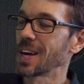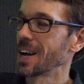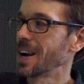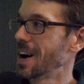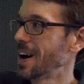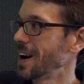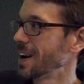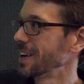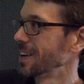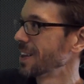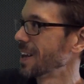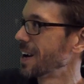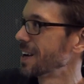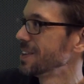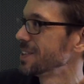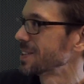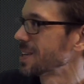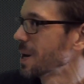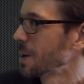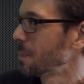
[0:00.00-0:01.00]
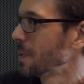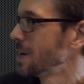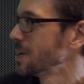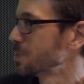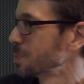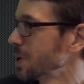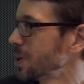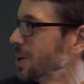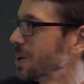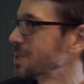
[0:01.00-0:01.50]
that high in a lot of these campaigns
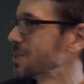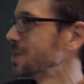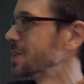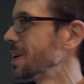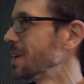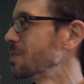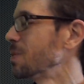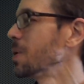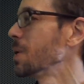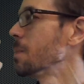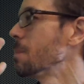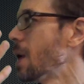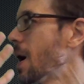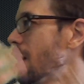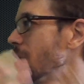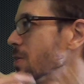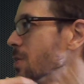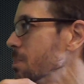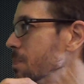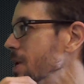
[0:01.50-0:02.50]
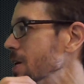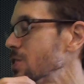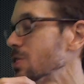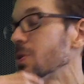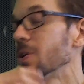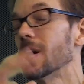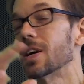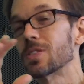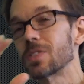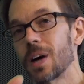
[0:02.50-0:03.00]
pretty low. So it never really bothered me. So
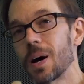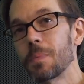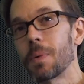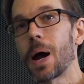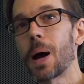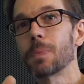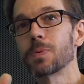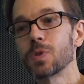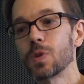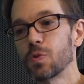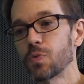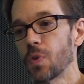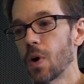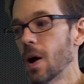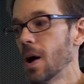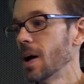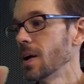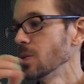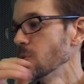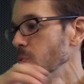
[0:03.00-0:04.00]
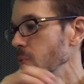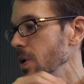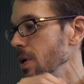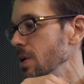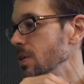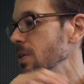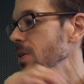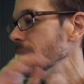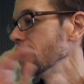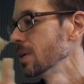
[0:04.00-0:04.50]
yes, I'm absolutely fine
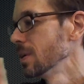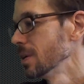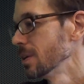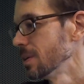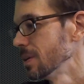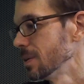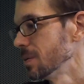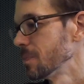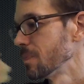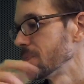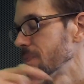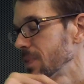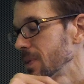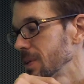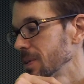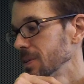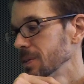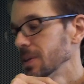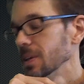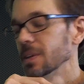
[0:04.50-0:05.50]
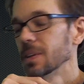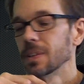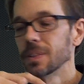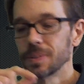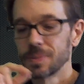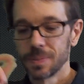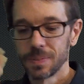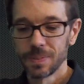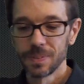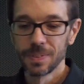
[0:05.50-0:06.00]
with particularly our current campaign. Well, that's
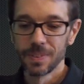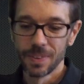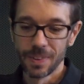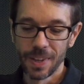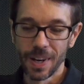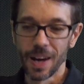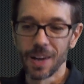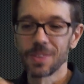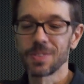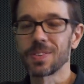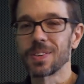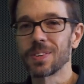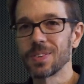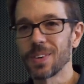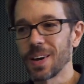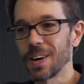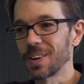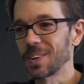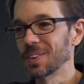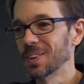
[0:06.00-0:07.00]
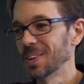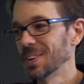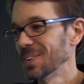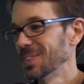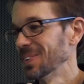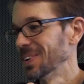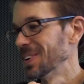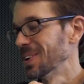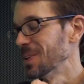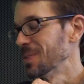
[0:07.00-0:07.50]
another story. Yes, exactly,
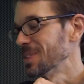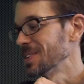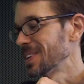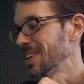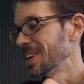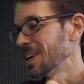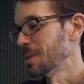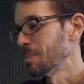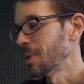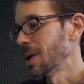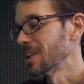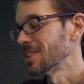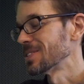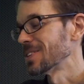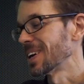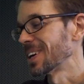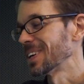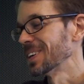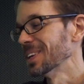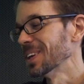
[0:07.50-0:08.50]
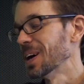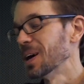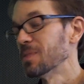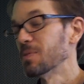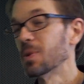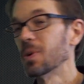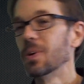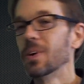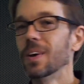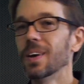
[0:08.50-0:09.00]
where no one can get past second
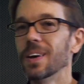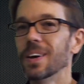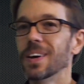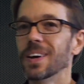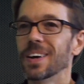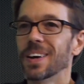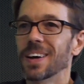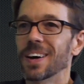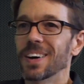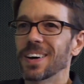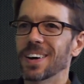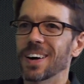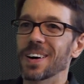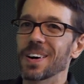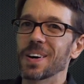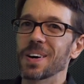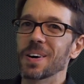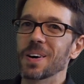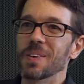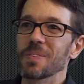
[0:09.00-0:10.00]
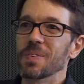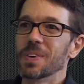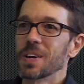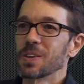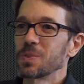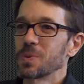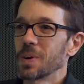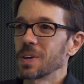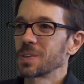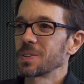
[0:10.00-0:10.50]
level um,
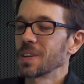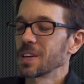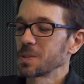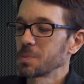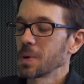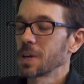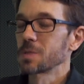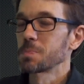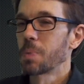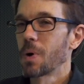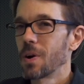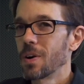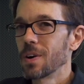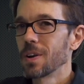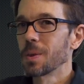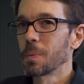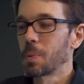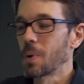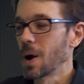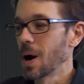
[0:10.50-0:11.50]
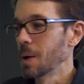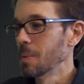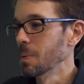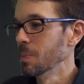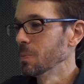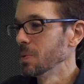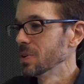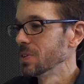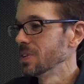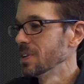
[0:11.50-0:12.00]
that's, that's, that's part of the
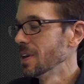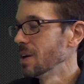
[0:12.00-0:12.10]
problem with